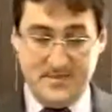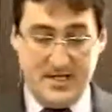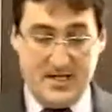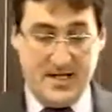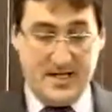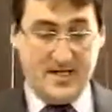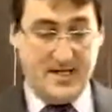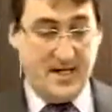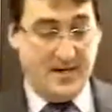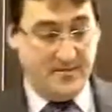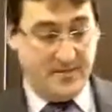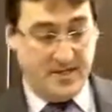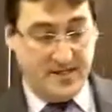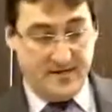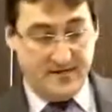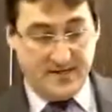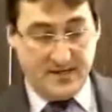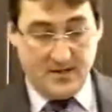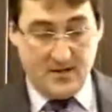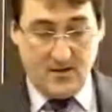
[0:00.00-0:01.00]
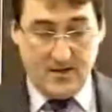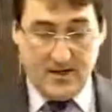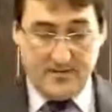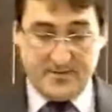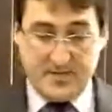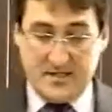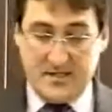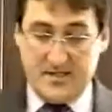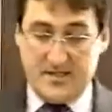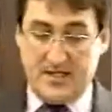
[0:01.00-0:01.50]
and they believe that
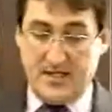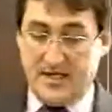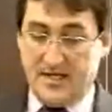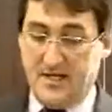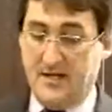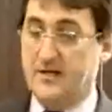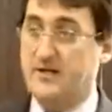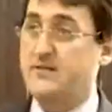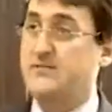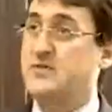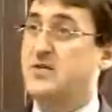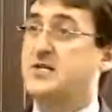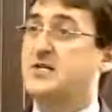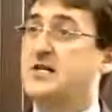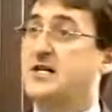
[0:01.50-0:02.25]
OHIP's going to take care of them just